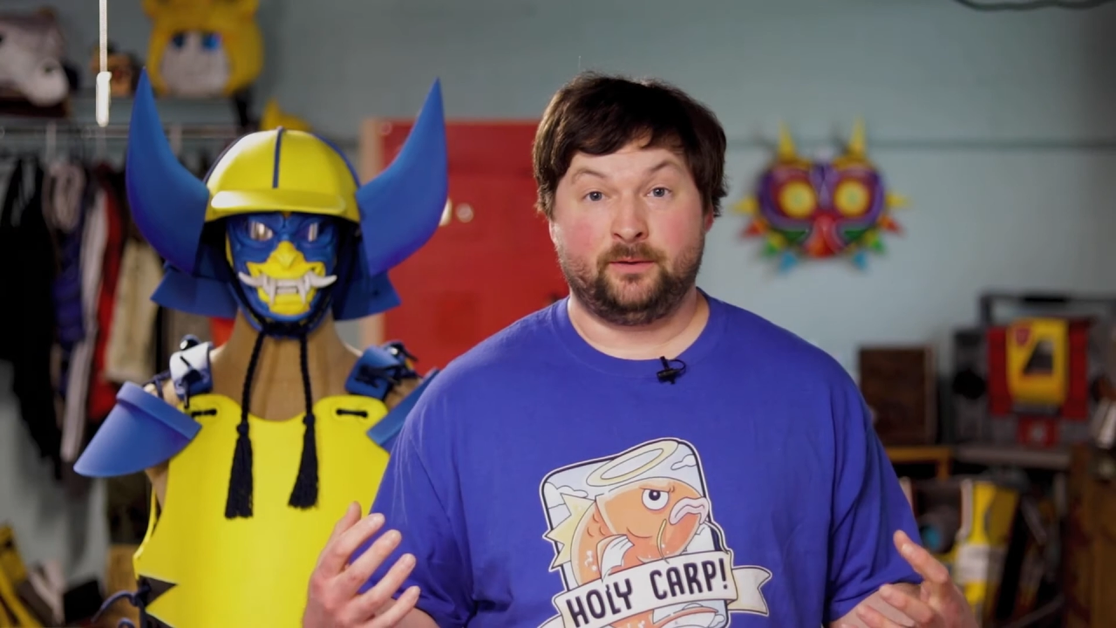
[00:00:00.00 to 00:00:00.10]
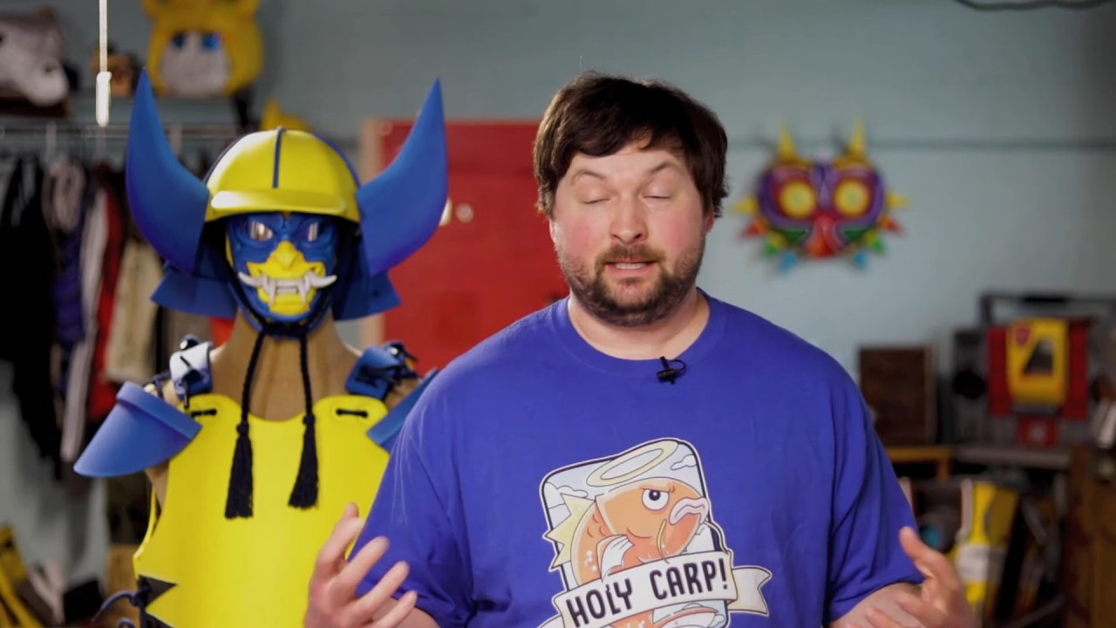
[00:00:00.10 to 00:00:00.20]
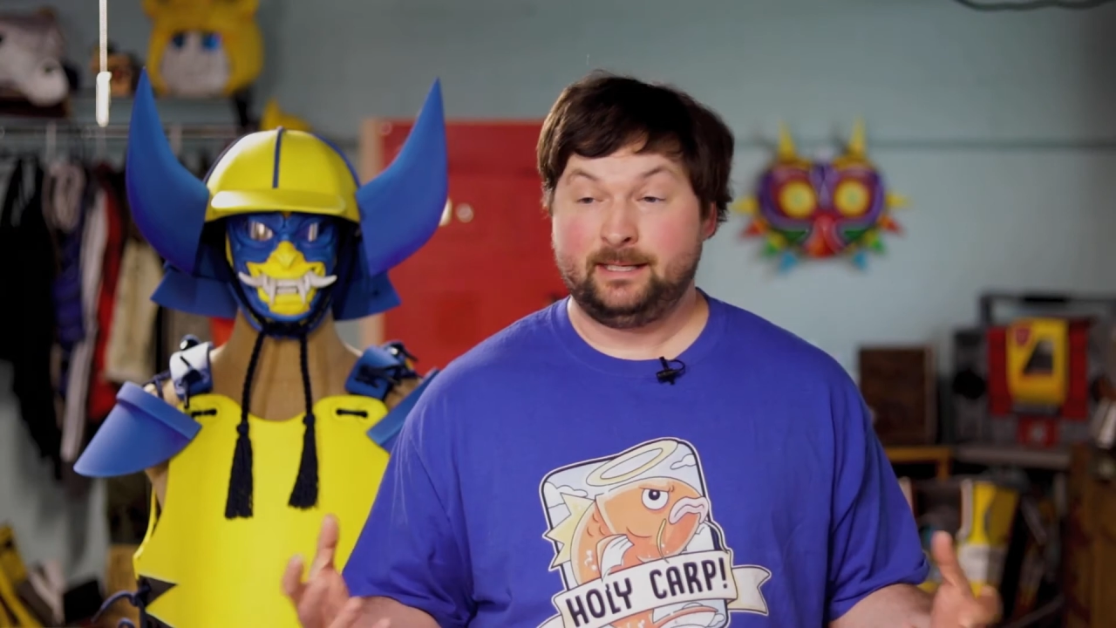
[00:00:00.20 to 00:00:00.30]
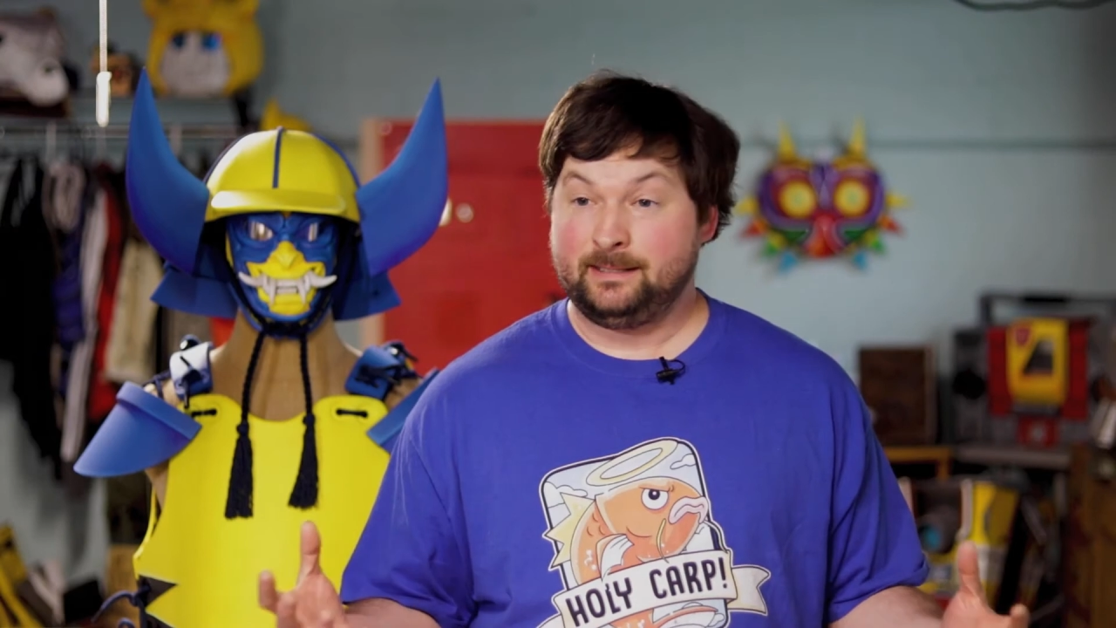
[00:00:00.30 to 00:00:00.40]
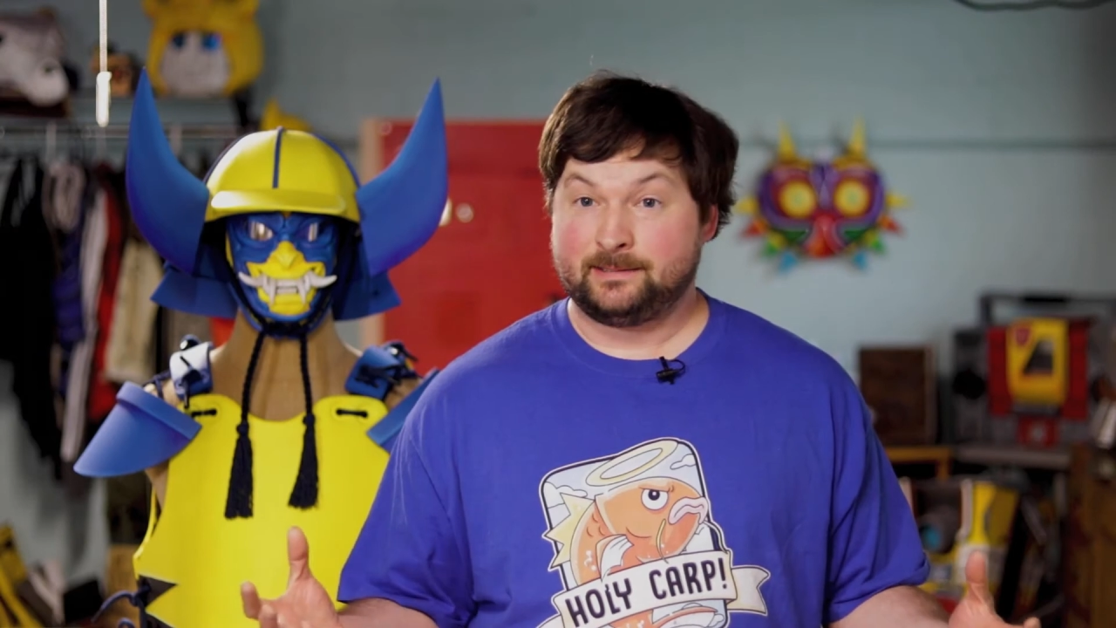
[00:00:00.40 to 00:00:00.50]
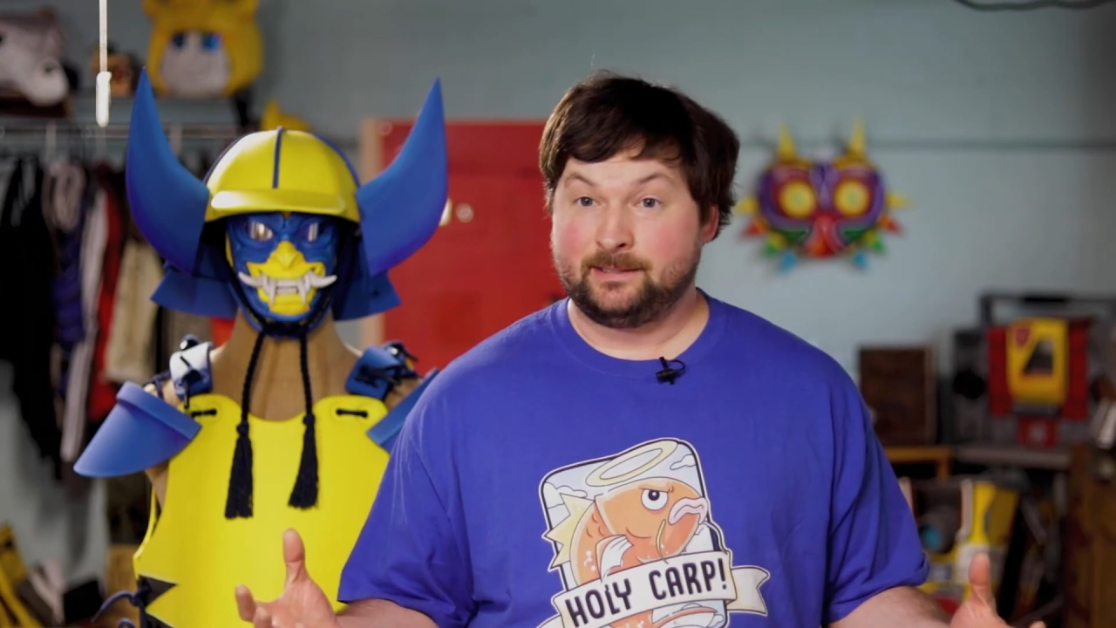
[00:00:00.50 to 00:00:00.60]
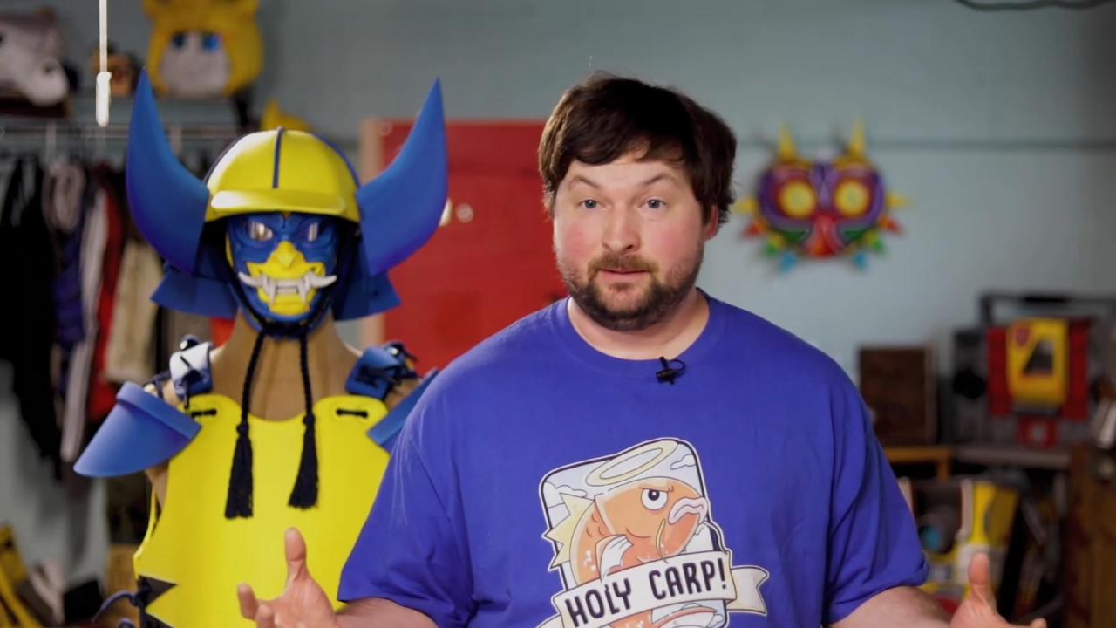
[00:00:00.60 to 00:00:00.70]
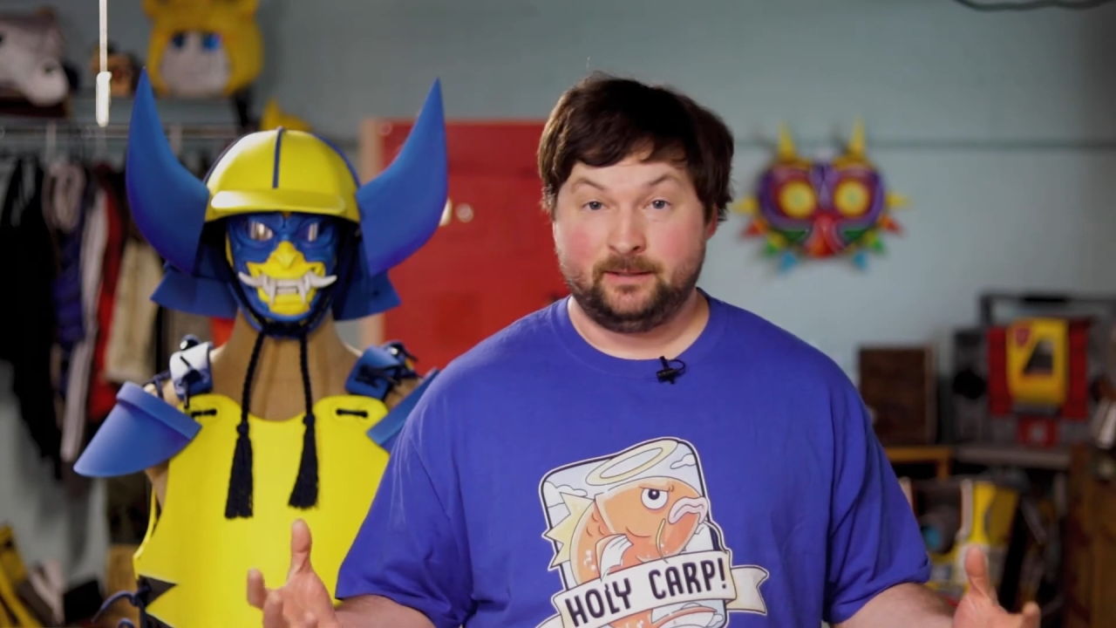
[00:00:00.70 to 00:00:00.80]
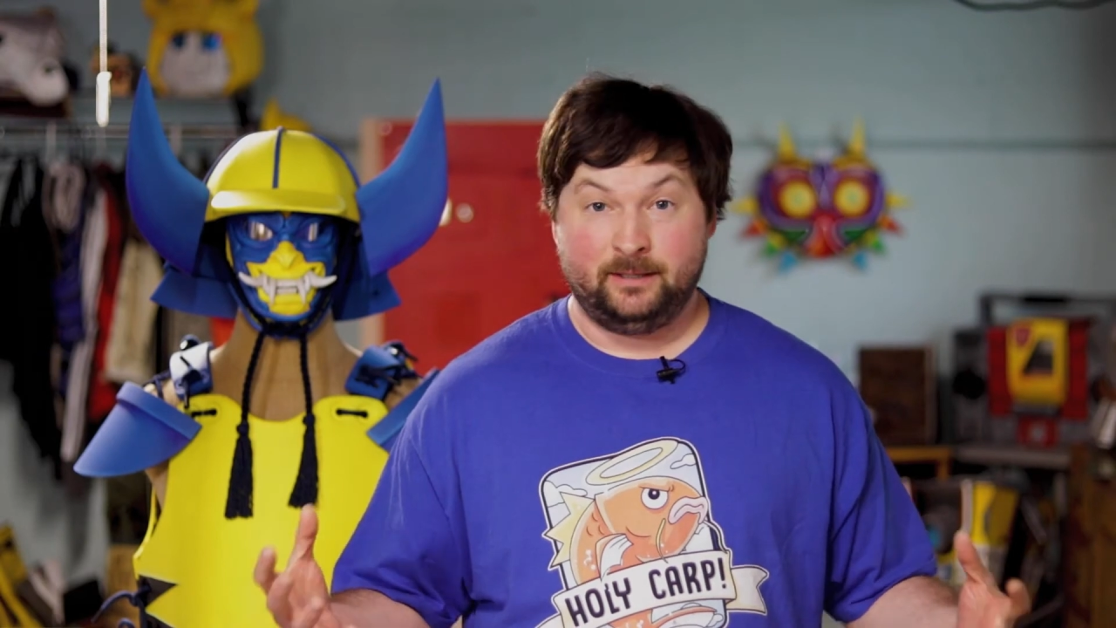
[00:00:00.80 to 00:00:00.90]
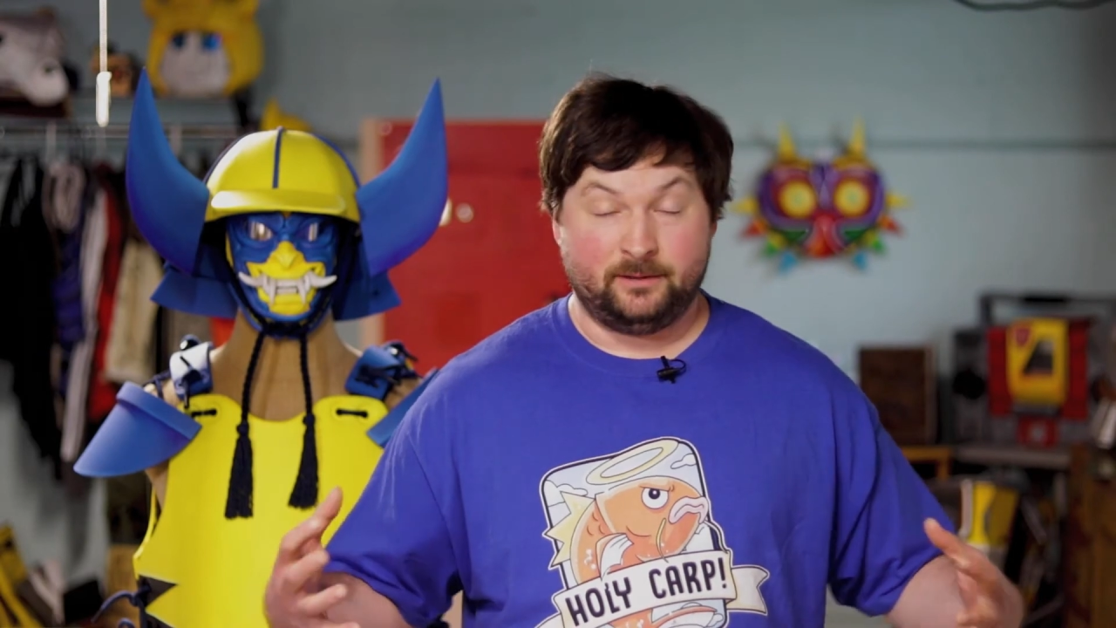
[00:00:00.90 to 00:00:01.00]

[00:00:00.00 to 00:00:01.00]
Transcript: the heat sealing